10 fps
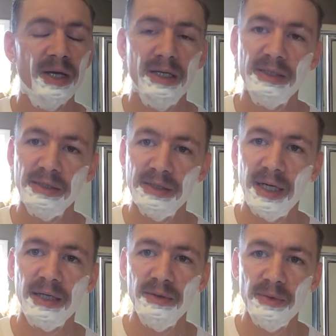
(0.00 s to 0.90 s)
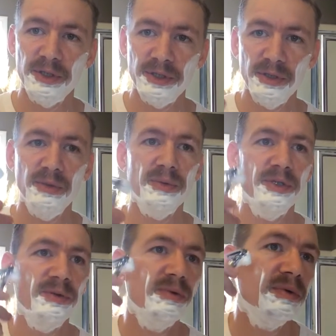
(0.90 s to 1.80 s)
That's exactly what you do when
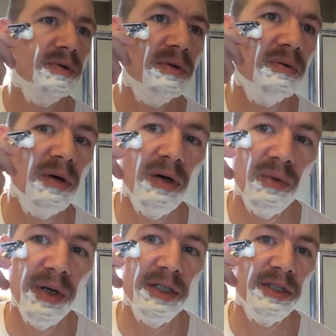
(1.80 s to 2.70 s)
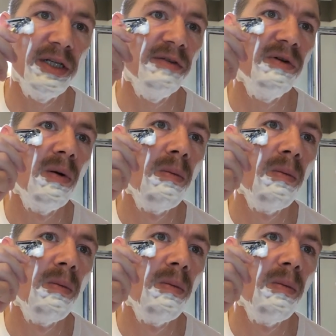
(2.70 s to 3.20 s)
you wet shave.